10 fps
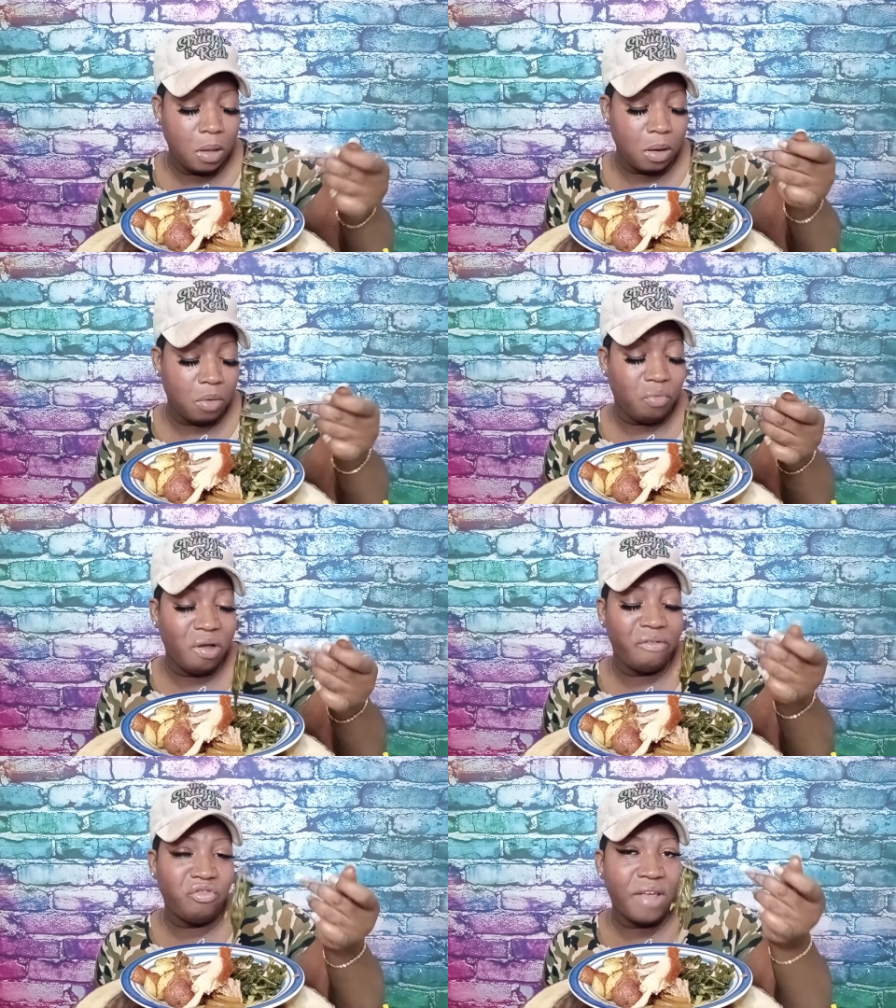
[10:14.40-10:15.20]
A
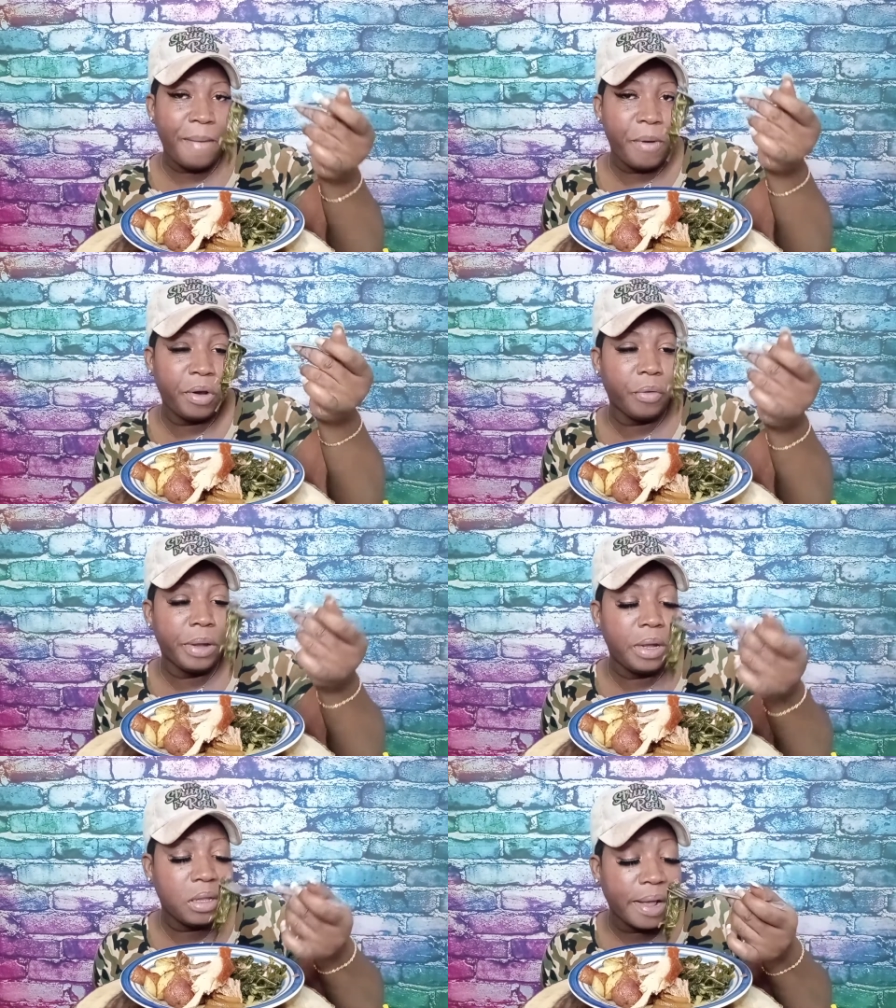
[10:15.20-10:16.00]
rough chop on the
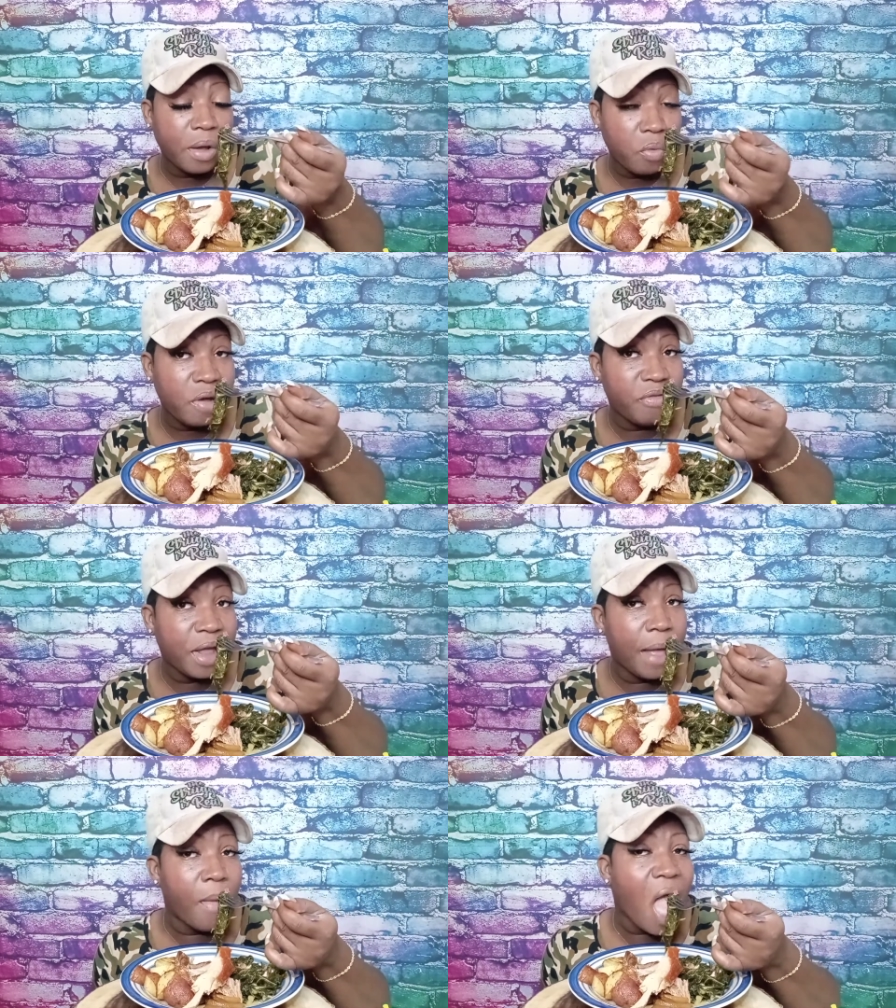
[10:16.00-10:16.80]
greens, like a rough
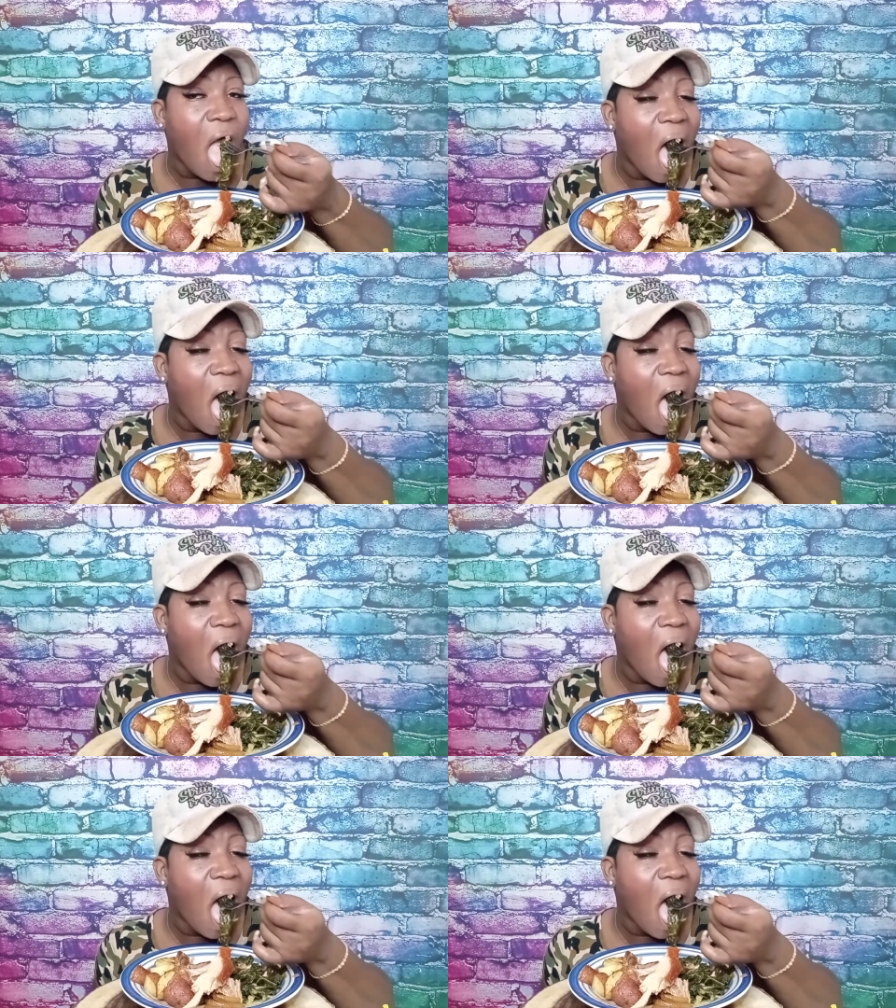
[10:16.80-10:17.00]
chop.